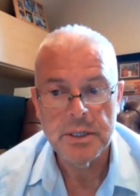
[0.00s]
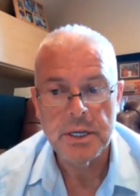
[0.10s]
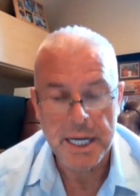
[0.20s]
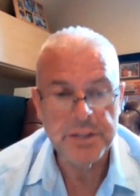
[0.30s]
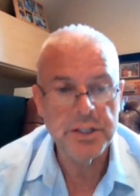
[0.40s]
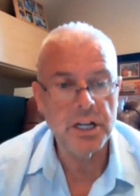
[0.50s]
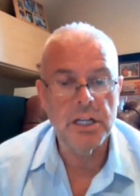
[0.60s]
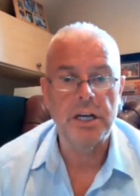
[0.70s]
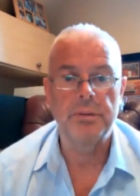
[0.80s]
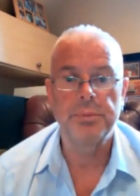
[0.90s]
and the
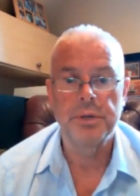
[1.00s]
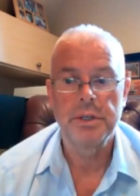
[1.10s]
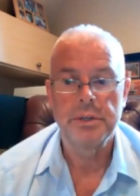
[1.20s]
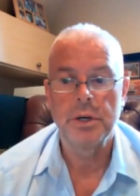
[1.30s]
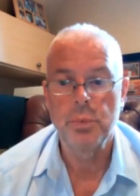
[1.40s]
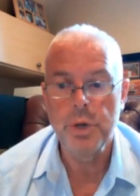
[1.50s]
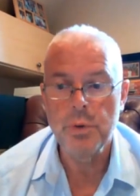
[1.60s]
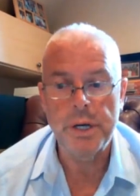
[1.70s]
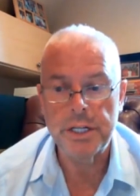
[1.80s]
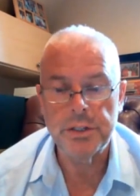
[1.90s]
club that we
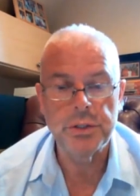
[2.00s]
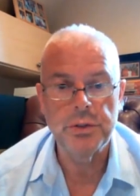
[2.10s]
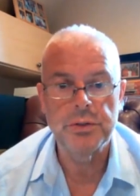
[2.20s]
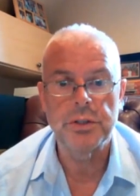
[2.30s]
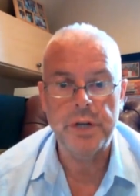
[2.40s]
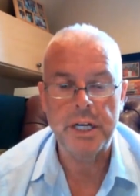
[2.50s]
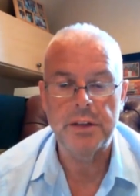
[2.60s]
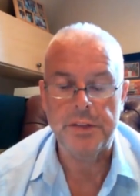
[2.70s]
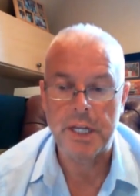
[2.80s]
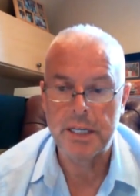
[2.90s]
want to do the
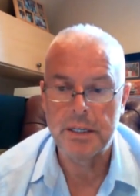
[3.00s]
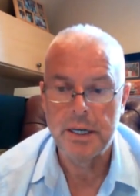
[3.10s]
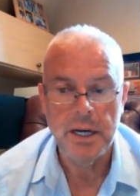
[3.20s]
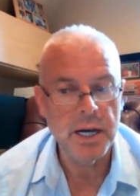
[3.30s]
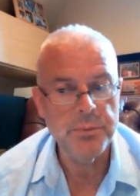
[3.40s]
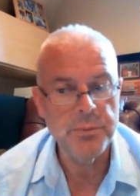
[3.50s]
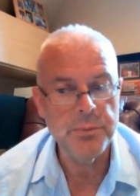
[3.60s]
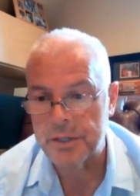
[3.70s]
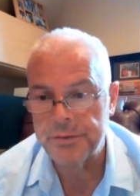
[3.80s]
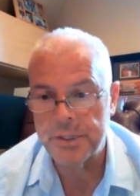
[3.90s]
right thing I'm not
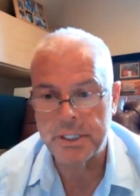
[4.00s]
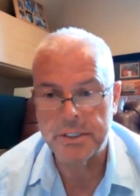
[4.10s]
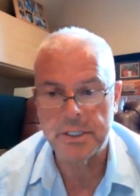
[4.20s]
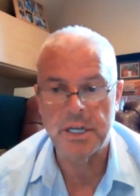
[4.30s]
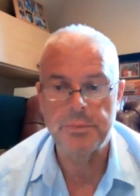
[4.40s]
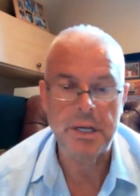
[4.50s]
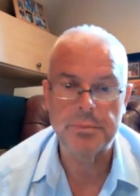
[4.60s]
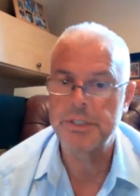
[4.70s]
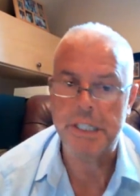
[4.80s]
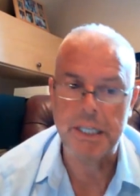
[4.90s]
perfect. I make
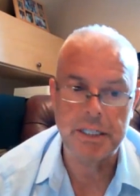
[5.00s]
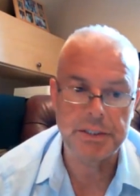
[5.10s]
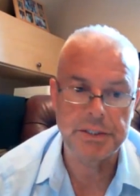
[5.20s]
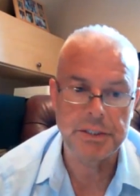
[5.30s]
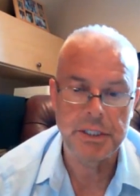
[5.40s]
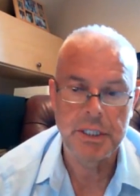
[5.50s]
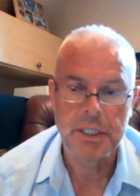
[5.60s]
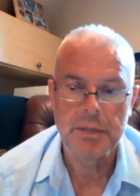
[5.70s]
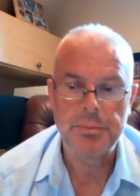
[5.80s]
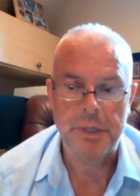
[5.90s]
mistakes,
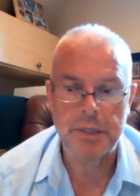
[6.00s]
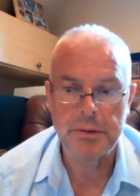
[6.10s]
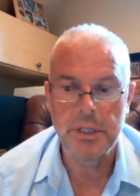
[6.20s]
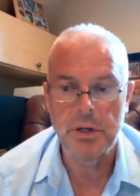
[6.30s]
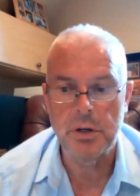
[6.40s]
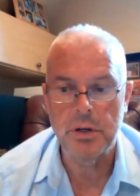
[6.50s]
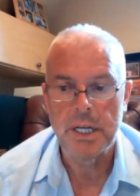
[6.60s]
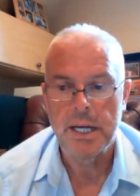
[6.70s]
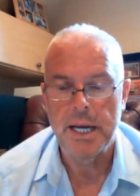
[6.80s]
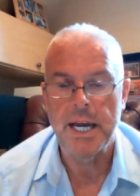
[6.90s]
but you know,
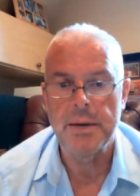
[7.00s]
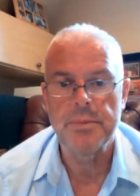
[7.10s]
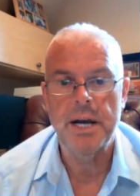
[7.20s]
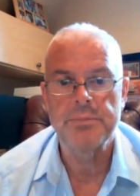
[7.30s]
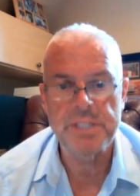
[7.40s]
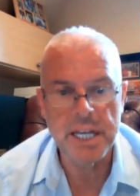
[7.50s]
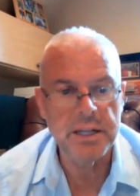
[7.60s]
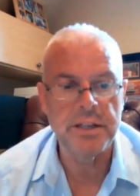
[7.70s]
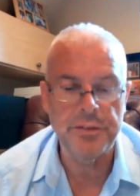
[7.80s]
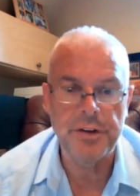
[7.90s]
um, I'm saying
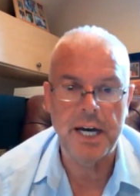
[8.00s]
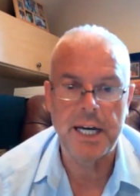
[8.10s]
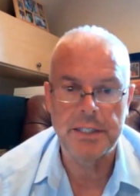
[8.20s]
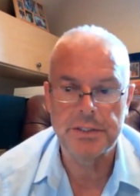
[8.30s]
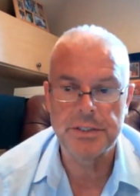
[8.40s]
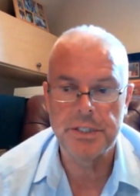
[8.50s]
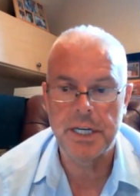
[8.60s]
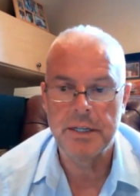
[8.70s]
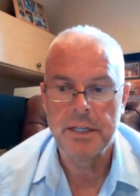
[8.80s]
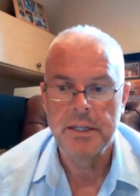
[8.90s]
to the fans
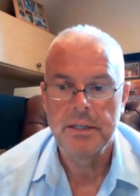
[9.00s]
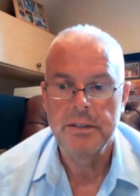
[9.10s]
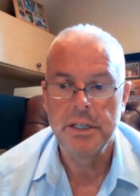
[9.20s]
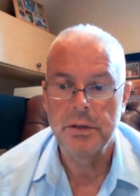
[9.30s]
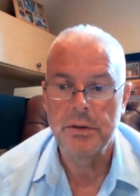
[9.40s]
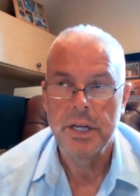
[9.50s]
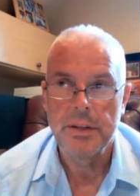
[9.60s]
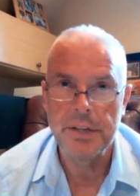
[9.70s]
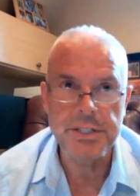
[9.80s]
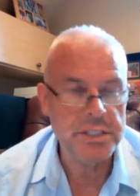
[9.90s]
that you know
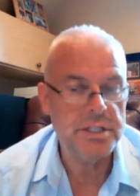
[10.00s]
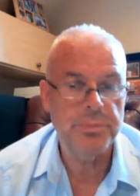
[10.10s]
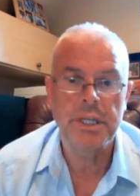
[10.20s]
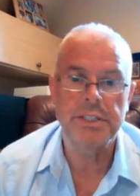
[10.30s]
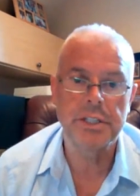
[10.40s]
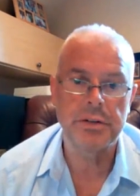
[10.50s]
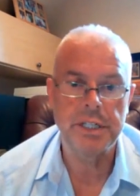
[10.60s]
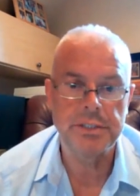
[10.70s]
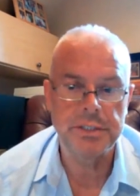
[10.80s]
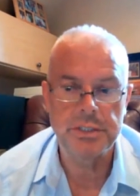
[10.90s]
this is the biggest
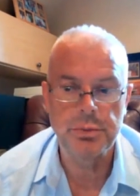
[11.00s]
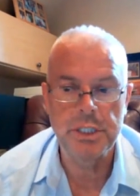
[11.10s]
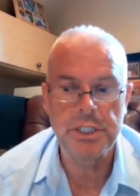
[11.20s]
crisis we